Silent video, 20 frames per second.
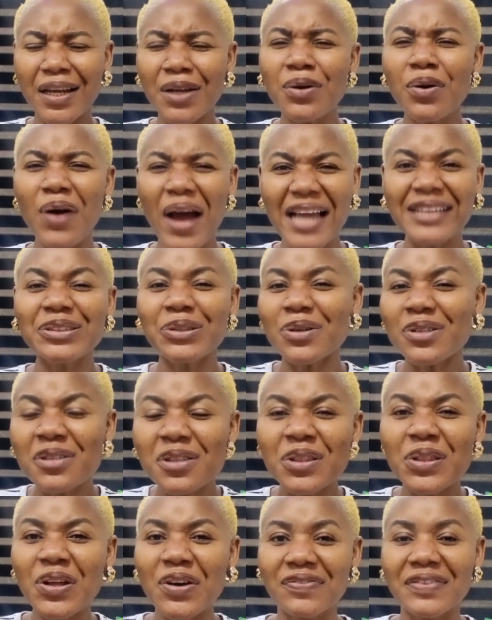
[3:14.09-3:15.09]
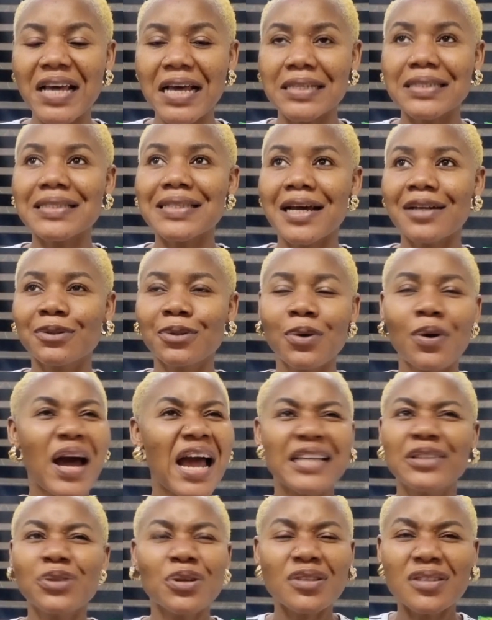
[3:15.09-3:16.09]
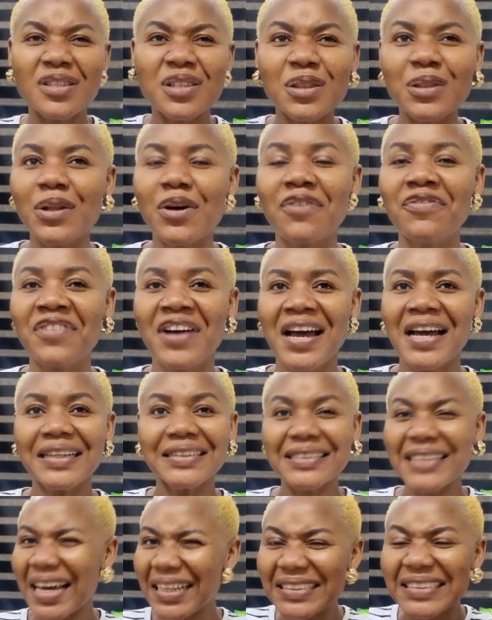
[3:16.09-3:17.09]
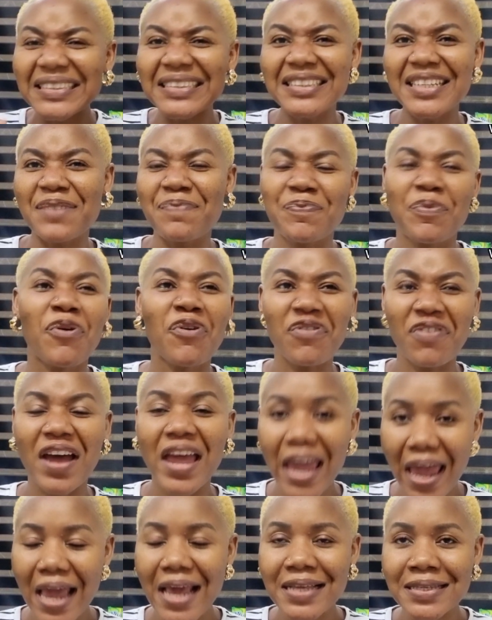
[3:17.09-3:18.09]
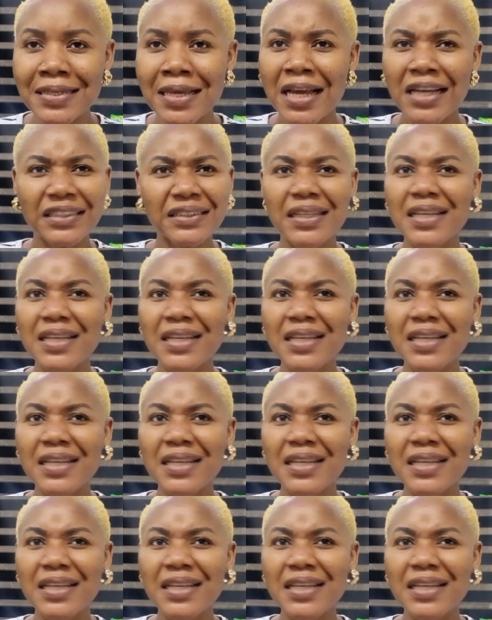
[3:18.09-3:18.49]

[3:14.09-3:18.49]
I just love that stature, I just love that shape of hers.